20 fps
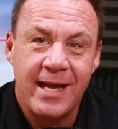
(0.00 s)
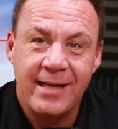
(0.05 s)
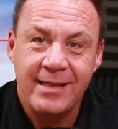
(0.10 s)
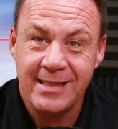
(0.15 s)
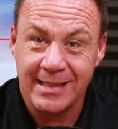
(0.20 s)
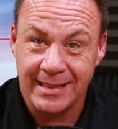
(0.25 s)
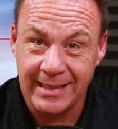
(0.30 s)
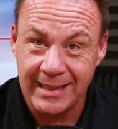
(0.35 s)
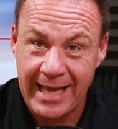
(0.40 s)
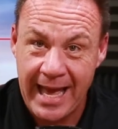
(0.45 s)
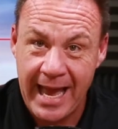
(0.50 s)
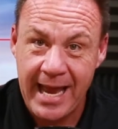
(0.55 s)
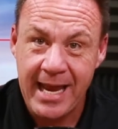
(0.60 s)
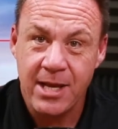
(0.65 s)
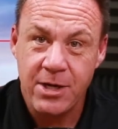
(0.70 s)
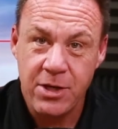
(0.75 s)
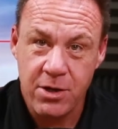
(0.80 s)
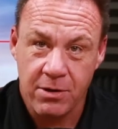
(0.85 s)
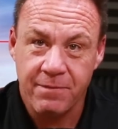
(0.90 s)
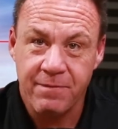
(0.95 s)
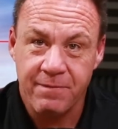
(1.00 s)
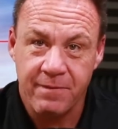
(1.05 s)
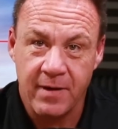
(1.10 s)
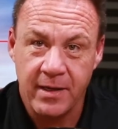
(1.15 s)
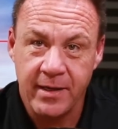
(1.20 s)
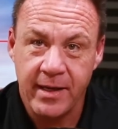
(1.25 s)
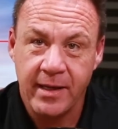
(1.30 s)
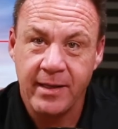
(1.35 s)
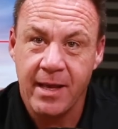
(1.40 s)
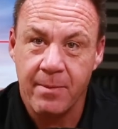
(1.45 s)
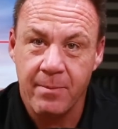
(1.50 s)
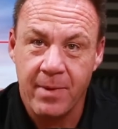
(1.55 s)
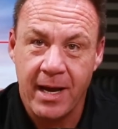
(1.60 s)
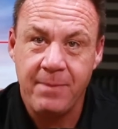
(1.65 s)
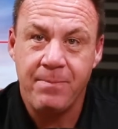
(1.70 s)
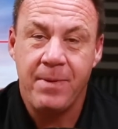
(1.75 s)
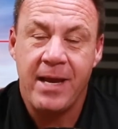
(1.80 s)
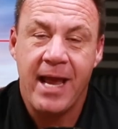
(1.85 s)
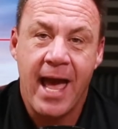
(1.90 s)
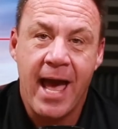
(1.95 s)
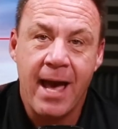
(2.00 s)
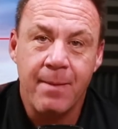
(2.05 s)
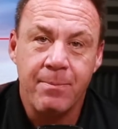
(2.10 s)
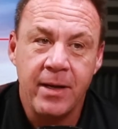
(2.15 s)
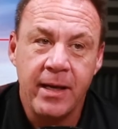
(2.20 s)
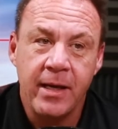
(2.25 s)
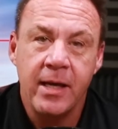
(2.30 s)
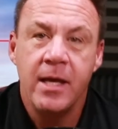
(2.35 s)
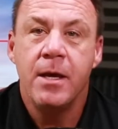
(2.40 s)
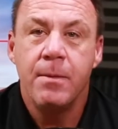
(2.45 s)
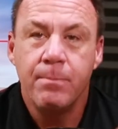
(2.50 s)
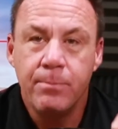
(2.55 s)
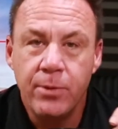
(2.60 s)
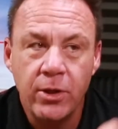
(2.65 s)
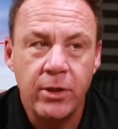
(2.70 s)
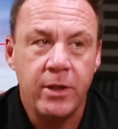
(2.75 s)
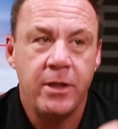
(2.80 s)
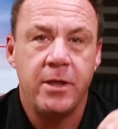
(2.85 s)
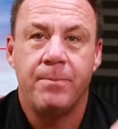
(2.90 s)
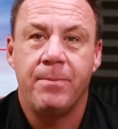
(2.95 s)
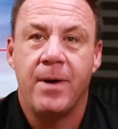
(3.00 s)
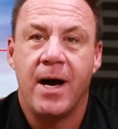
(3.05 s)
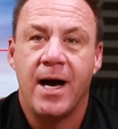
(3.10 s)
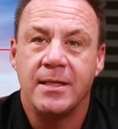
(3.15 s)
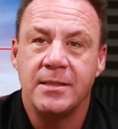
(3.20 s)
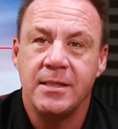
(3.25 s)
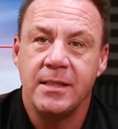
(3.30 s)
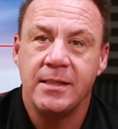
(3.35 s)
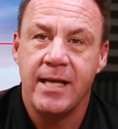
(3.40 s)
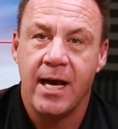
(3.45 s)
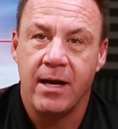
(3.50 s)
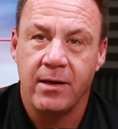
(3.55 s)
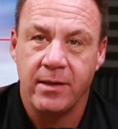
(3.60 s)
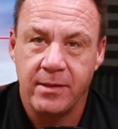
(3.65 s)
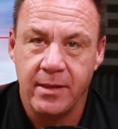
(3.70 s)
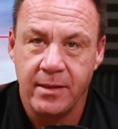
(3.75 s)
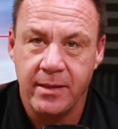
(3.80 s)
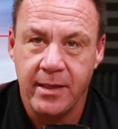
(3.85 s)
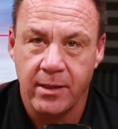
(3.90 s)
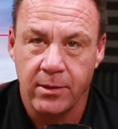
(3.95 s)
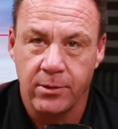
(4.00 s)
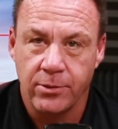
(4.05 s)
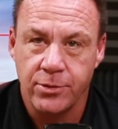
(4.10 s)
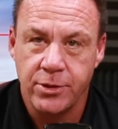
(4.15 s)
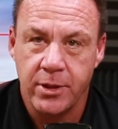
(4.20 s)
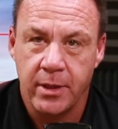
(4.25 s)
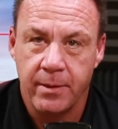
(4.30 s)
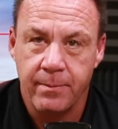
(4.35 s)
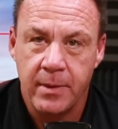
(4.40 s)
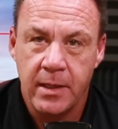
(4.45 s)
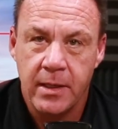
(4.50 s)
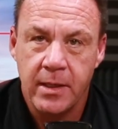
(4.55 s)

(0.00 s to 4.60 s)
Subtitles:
delay in your funding that might be happening, put a deposit down at the dealership.